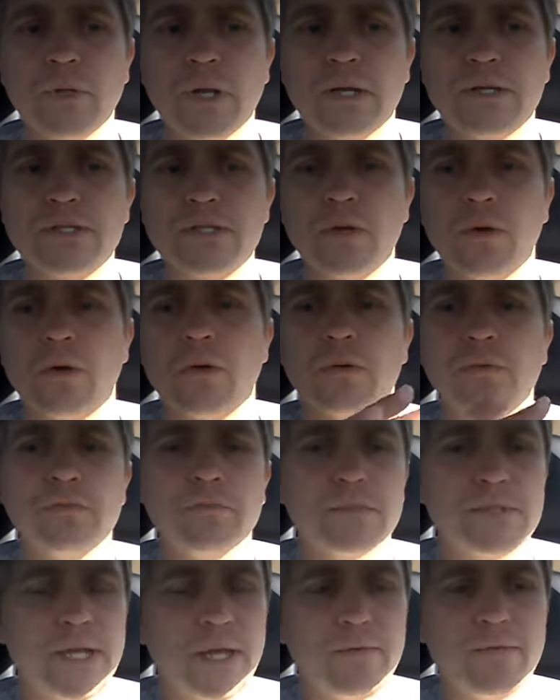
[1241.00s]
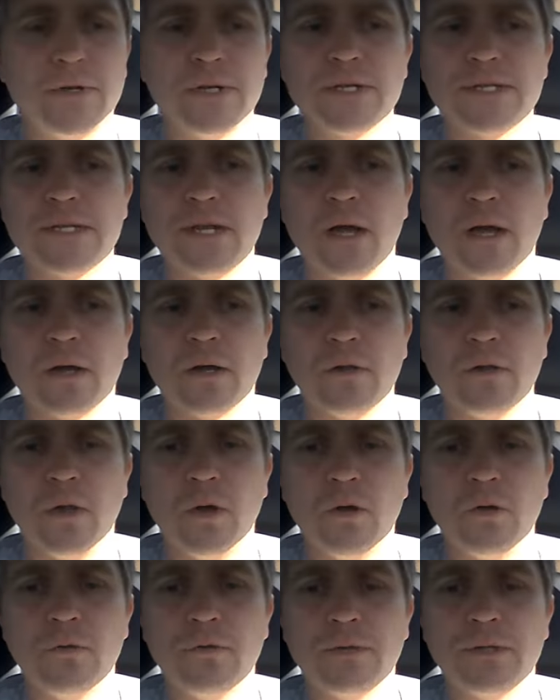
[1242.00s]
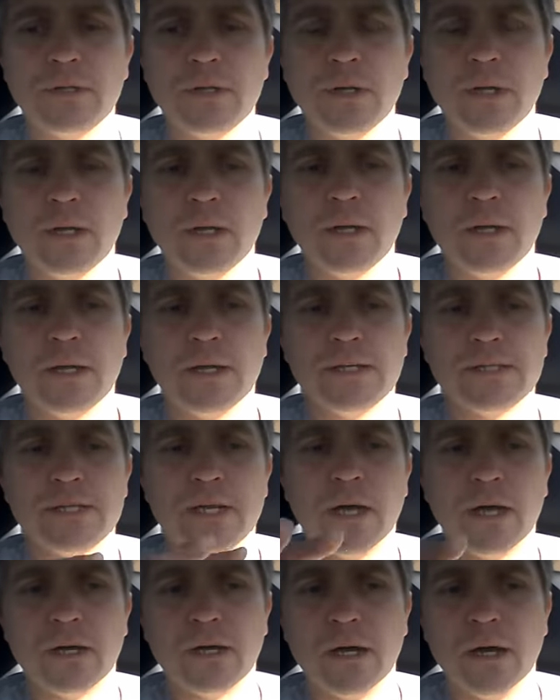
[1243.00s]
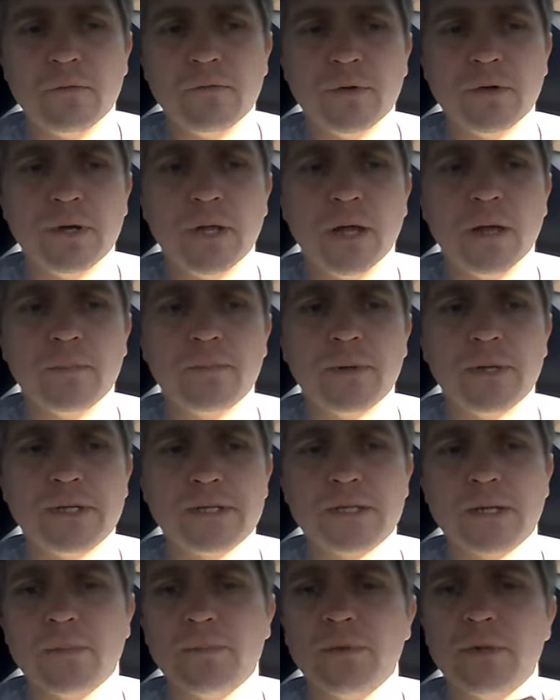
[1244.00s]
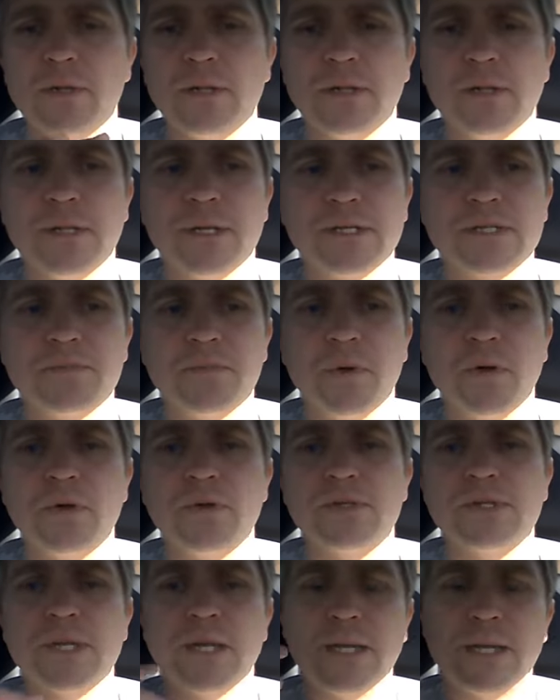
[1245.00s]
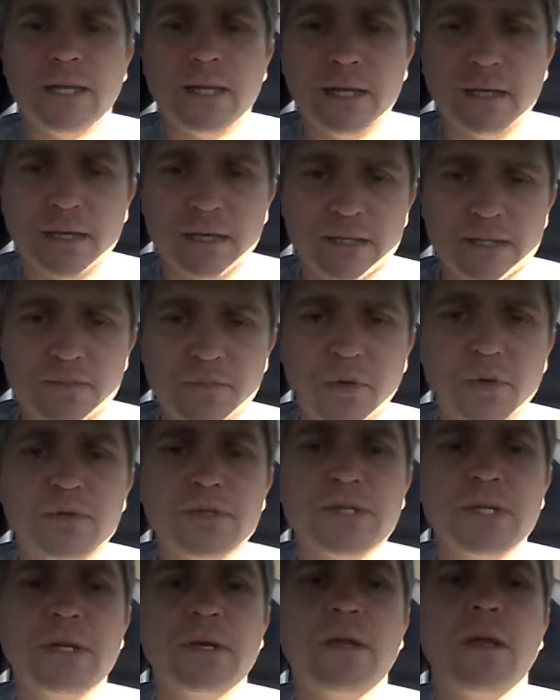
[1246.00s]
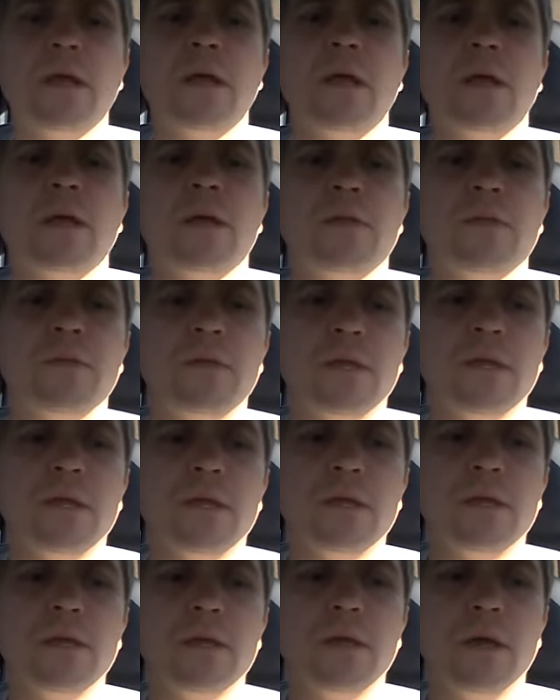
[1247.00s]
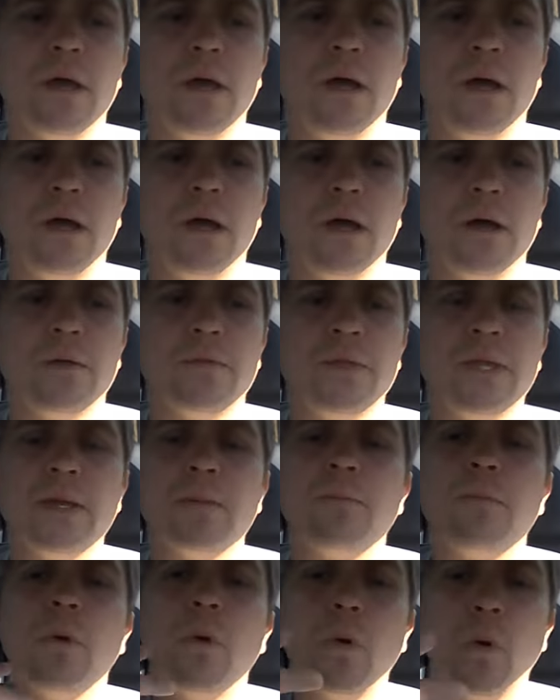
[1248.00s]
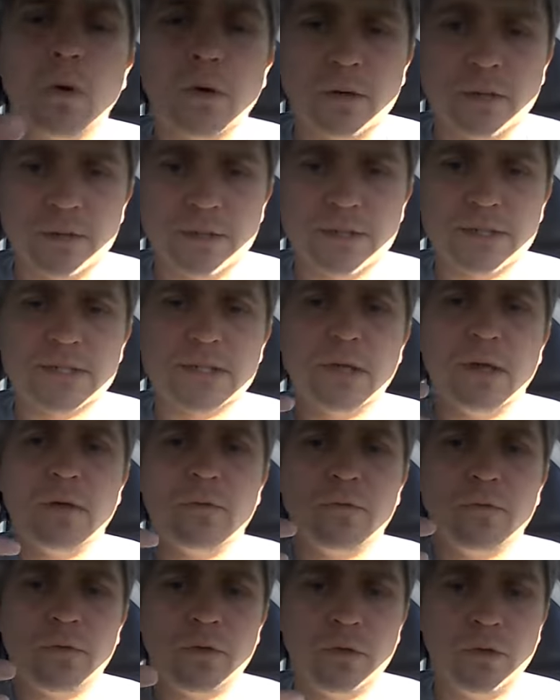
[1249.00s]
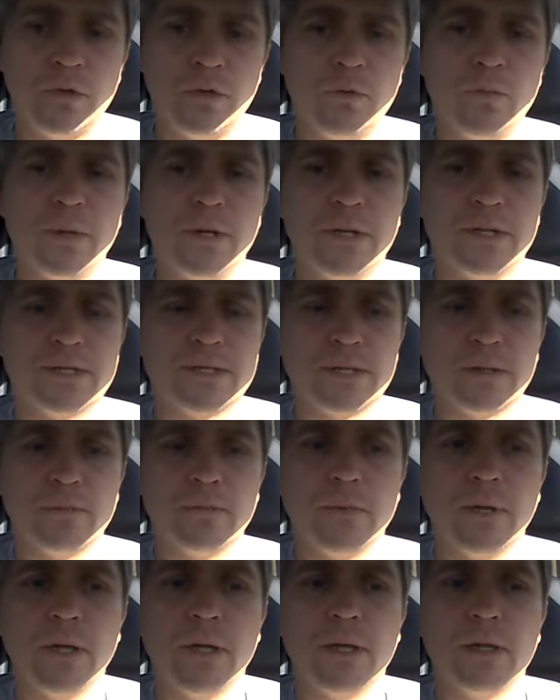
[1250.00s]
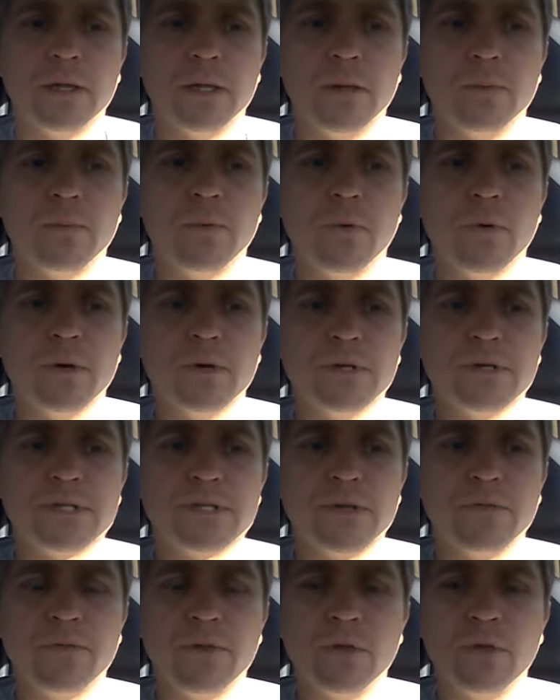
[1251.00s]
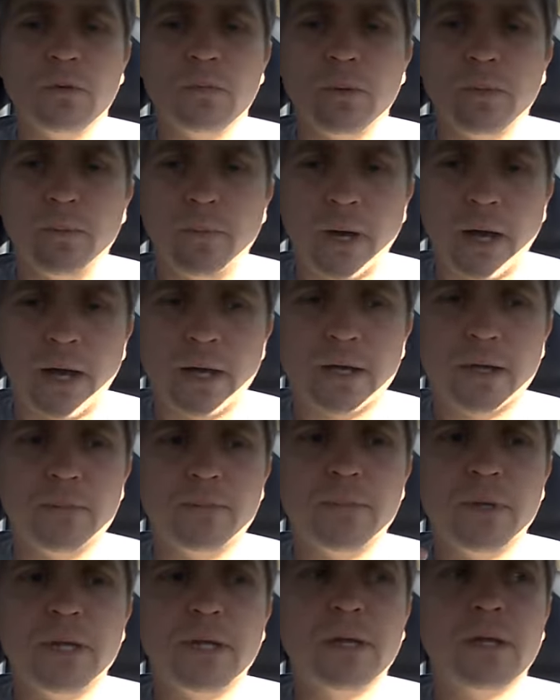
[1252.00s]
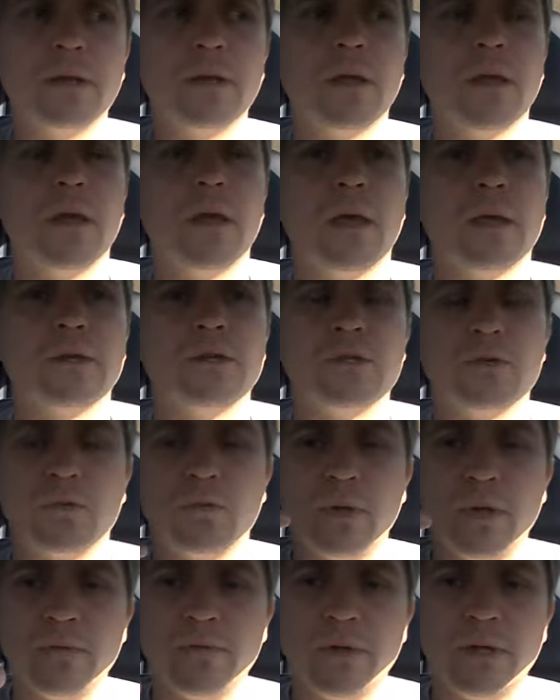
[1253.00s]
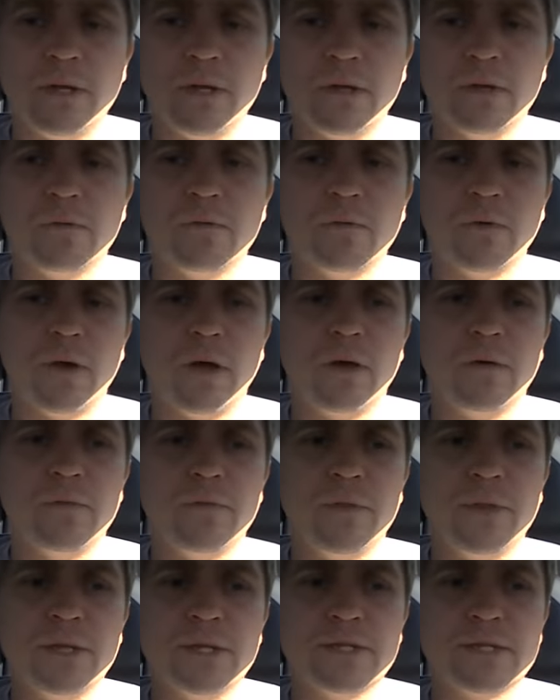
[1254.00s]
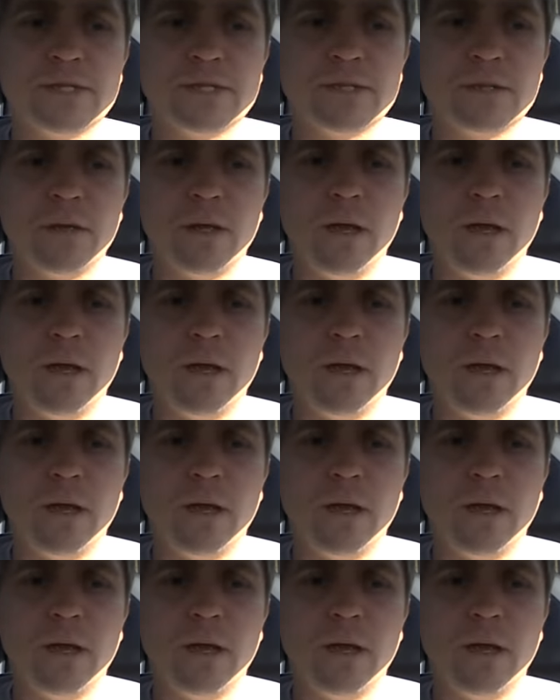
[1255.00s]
So David is not clothed. He's not covered up. He's completely exposed. Again, exposing the importance of humanism, the importance of the human body being derivative of this